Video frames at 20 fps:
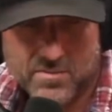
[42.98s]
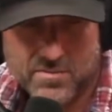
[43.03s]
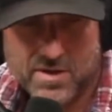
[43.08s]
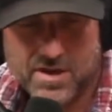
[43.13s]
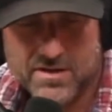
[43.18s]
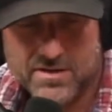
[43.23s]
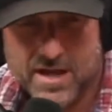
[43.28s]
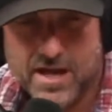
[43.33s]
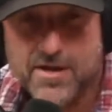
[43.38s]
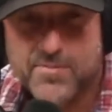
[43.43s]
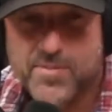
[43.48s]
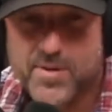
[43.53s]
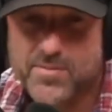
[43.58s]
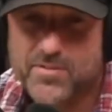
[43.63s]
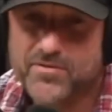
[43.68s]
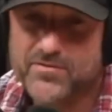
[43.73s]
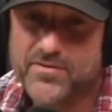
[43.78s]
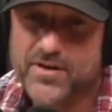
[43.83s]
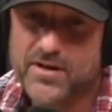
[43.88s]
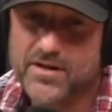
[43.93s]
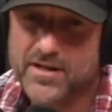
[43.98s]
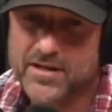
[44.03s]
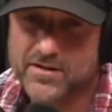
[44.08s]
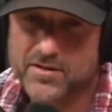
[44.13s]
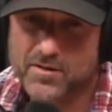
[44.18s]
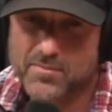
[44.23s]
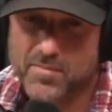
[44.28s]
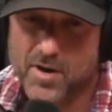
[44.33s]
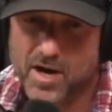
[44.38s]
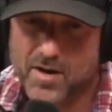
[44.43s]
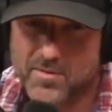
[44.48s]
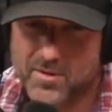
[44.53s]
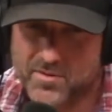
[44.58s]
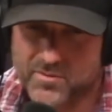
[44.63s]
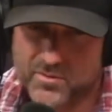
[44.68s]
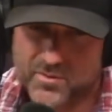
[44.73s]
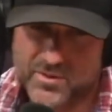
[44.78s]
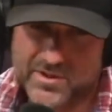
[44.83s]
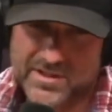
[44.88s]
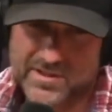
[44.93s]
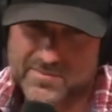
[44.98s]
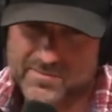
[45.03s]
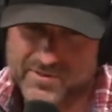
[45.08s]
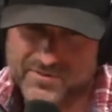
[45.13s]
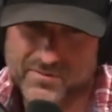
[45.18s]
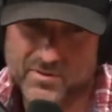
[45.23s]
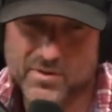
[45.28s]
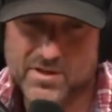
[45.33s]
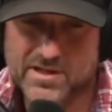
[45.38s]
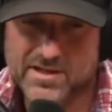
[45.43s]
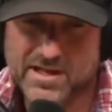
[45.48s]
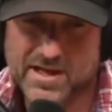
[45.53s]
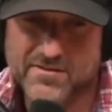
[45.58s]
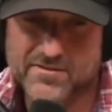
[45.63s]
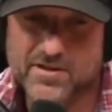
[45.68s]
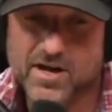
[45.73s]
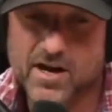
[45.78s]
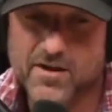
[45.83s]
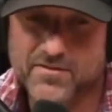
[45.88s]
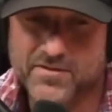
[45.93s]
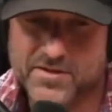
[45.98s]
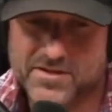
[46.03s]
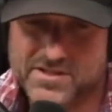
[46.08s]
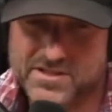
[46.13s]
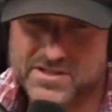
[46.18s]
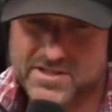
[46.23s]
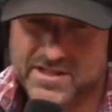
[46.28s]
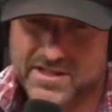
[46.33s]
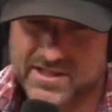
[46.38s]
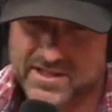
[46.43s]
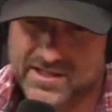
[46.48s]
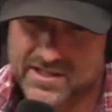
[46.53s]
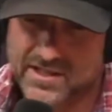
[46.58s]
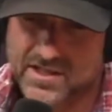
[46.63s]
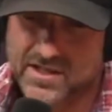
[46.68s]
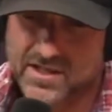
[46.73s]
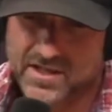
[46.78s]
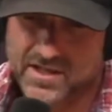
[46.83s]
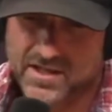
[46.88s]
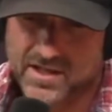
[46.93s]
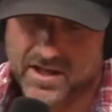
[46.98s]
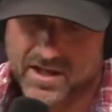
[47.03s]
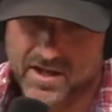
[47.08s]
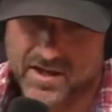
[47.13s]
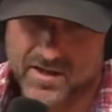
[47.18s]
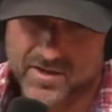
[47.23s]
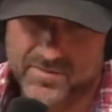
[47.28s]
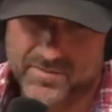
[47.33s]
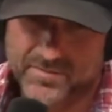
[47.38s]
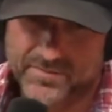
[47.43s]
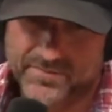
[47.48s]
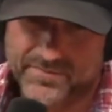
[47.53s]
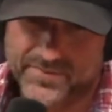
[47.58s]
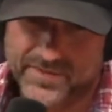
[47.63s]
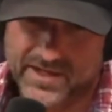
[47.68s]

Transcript: a lot of people felt like Obama, before he left office, did an